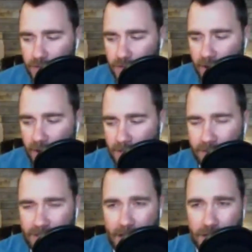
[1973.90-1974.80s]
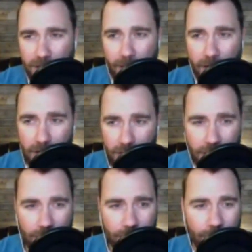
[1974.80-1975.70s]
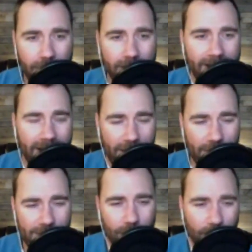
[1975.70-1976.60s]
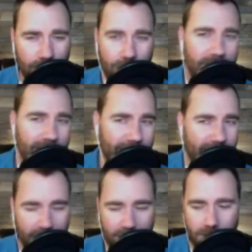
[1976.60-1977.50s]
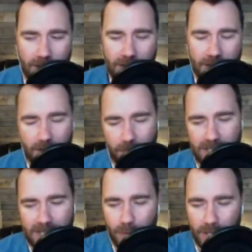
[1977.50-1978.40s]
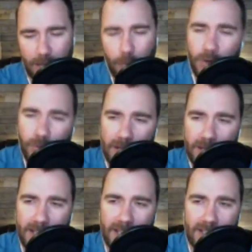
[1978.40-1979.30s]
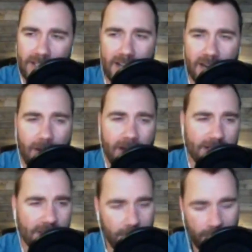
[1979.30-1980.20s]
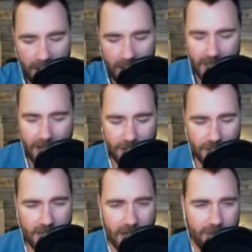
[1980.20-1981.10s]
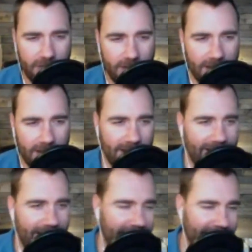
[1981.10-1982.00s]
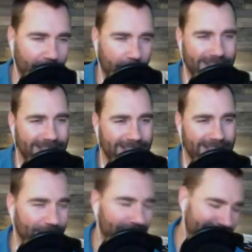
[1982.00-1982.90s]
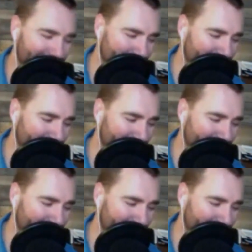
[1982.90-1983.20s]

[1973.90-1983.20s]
children's firearm safety is actually about you, and here's the rules you need to follow. So it's actually the rest of the book they wouldn't read to the kid, they talk about it. So now I just gave kind of the premise of the book away, but